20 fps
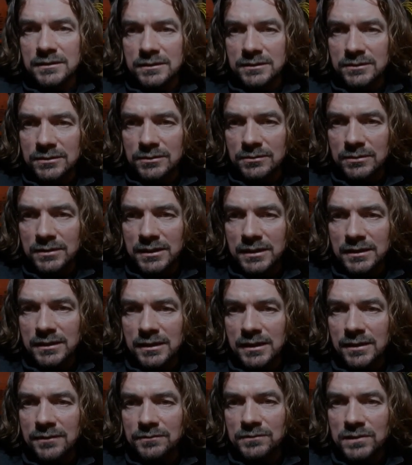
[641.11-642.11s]
They're doing it
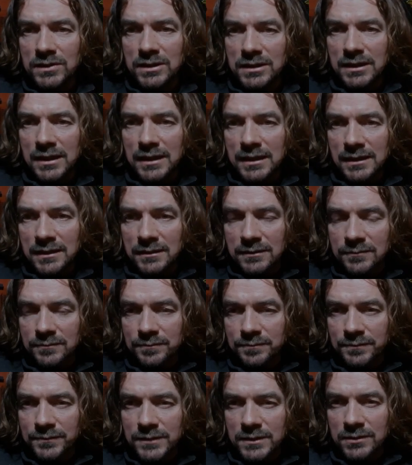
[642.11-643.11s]
every day,
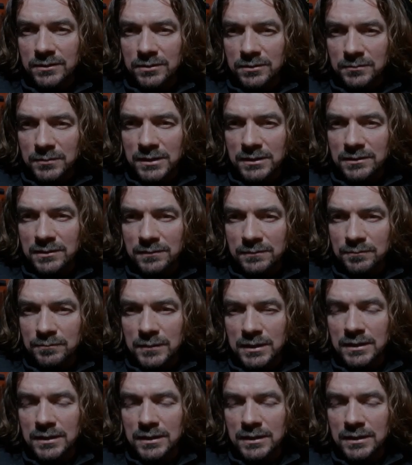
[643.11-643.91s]
you know what I mean? They're